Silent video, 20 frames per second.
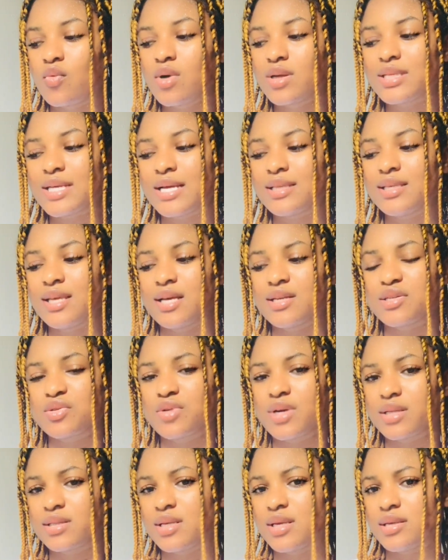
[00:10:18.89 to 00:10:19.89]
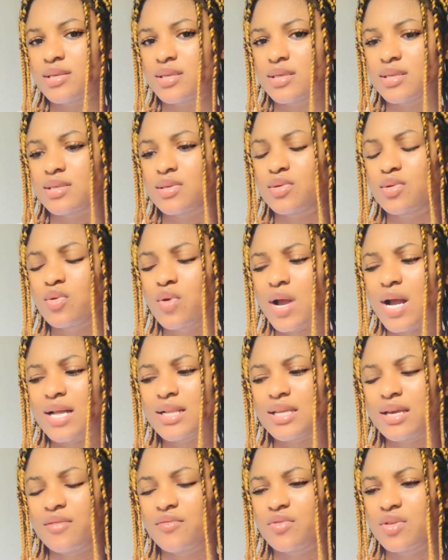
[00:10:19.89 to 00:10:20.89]
are their strategies. Look at
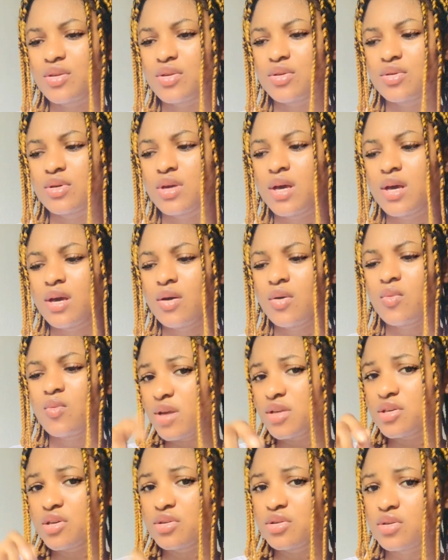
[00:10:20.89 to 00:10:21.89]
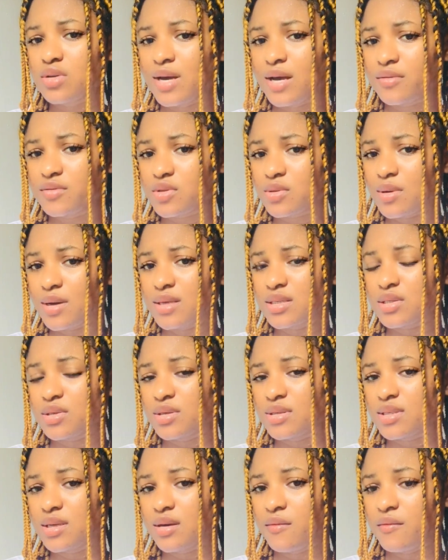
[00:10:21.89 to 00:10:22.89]
their video. The question you have to ask
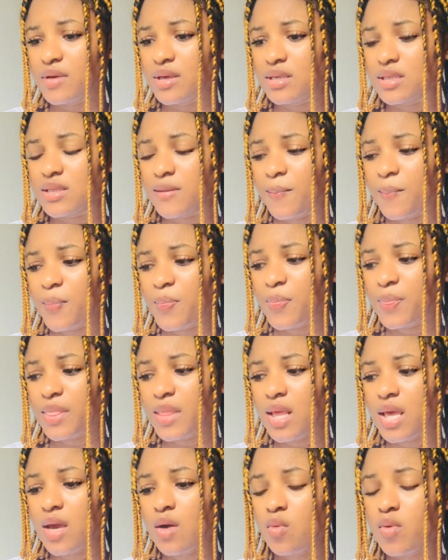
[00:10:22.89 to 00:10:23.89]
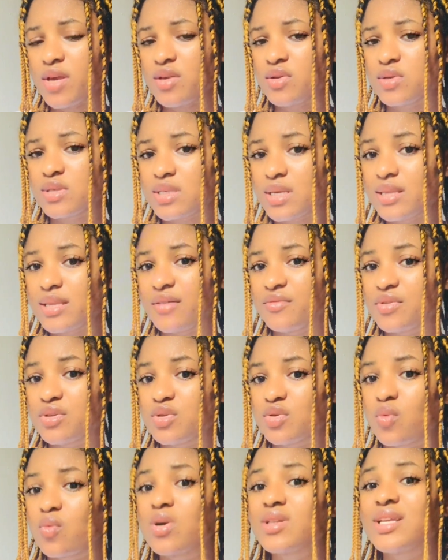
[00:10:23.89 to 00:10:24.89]
yourself is, when you see their
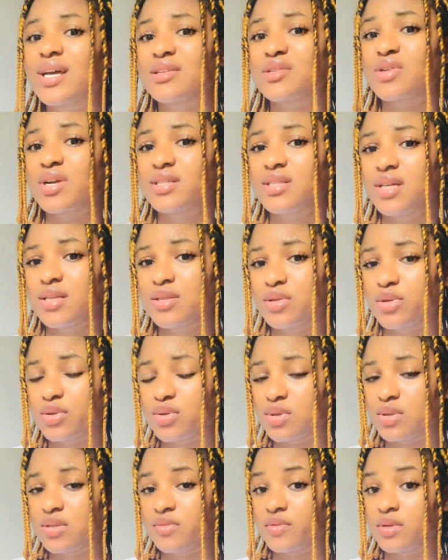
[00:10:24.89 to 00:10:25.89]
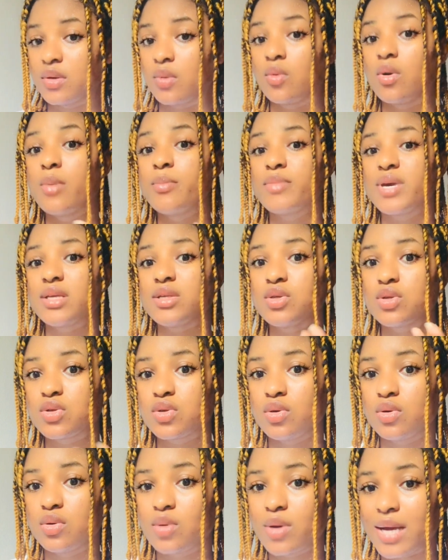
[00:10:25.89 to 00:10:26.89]
video, what attracted you to the video? What made you to
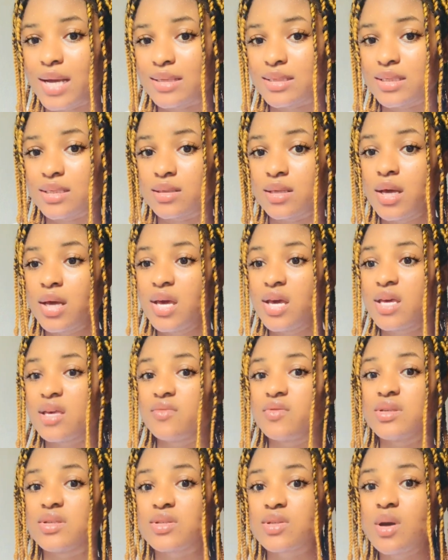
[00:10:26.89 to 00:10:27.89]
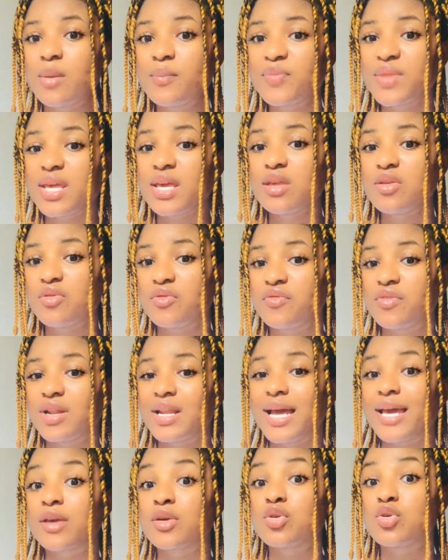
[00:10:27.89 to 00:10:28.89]
look at it? If it's something you feel
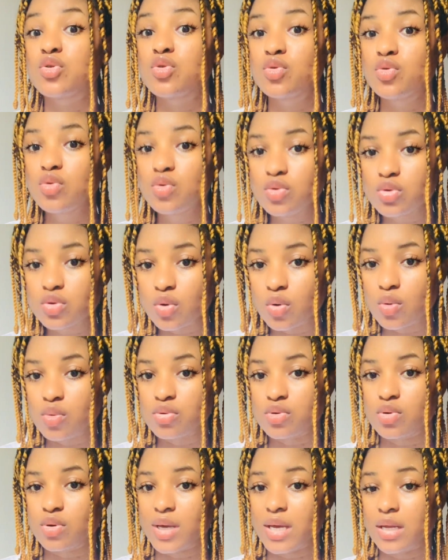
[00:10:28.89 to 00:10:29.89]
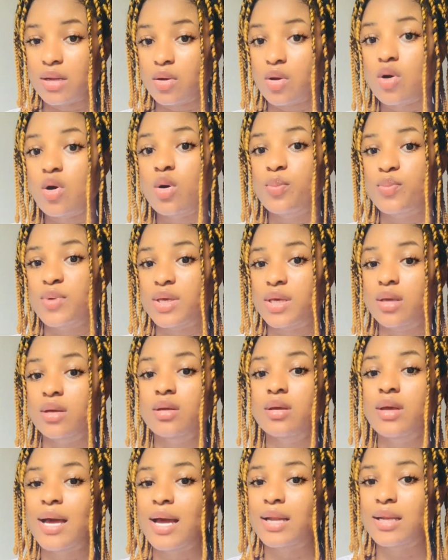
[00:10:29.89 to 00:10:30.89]
like you can copy
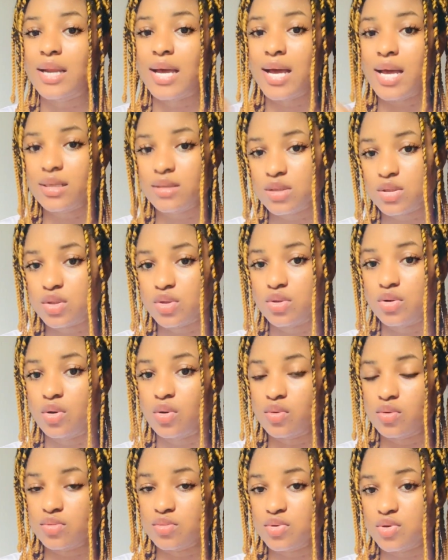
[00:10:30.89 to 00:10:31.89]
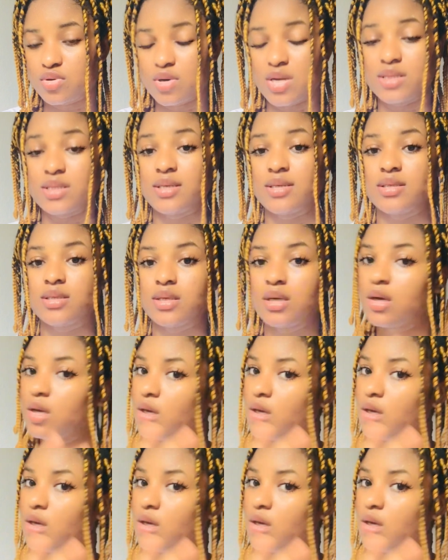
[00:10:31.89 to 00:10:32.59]
and add to your own strategy,